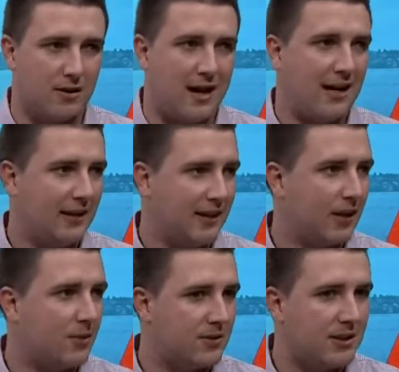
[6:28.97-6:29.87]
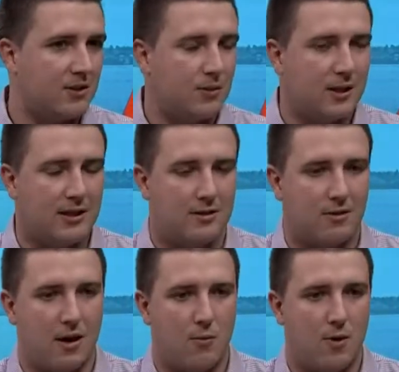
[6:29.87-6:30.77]
a lot that goes into it, and so
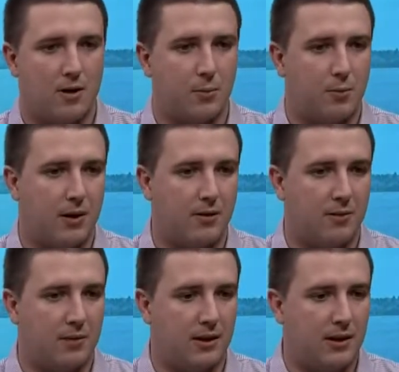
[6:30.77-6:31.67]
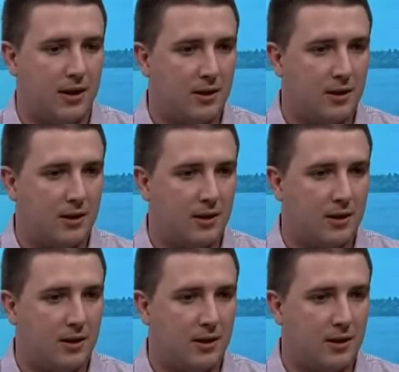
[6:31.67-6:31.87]
I want to prepare them to